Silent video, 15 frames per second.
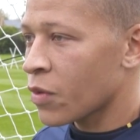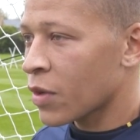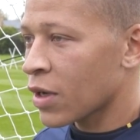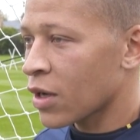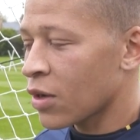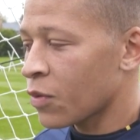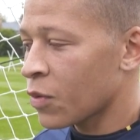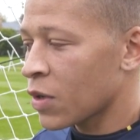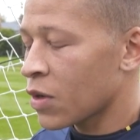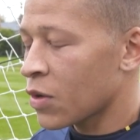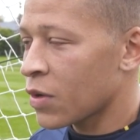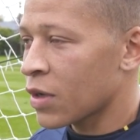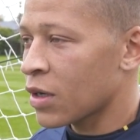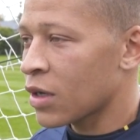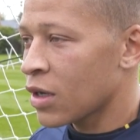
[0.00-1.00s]
We'll get on
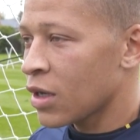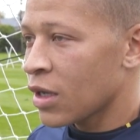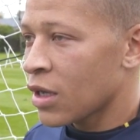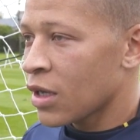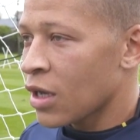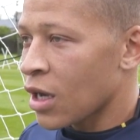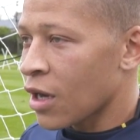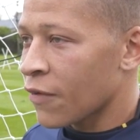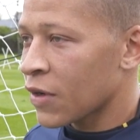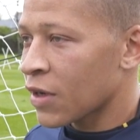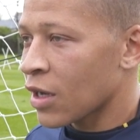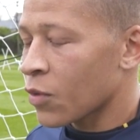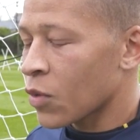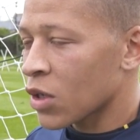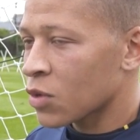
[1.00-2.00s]
well, and I think
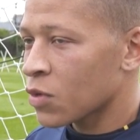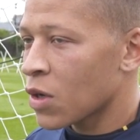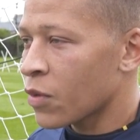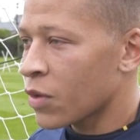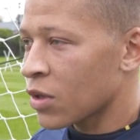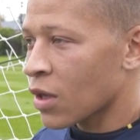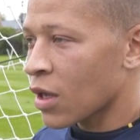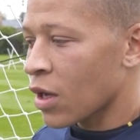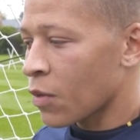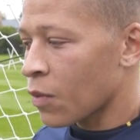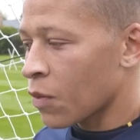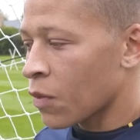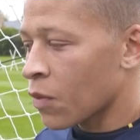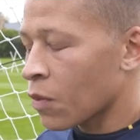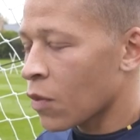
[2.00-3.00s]
that works well when you get
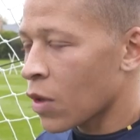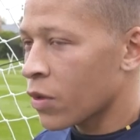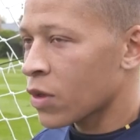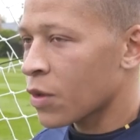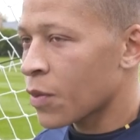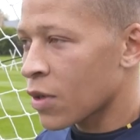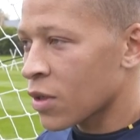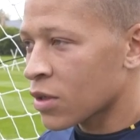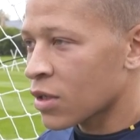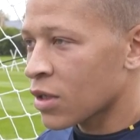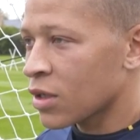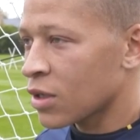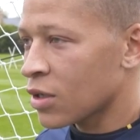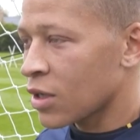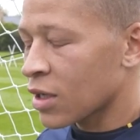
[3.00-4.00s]
on well with the person
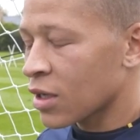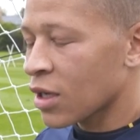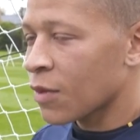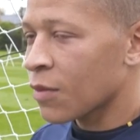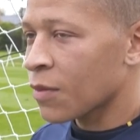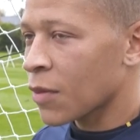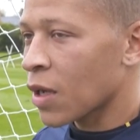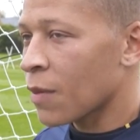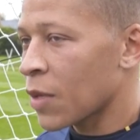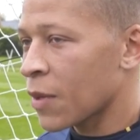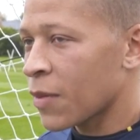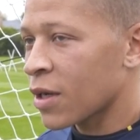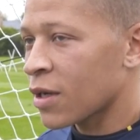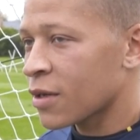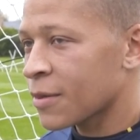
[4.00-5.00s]
that you link up a bit
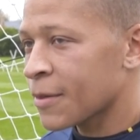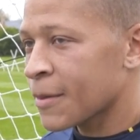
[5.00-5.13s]
better.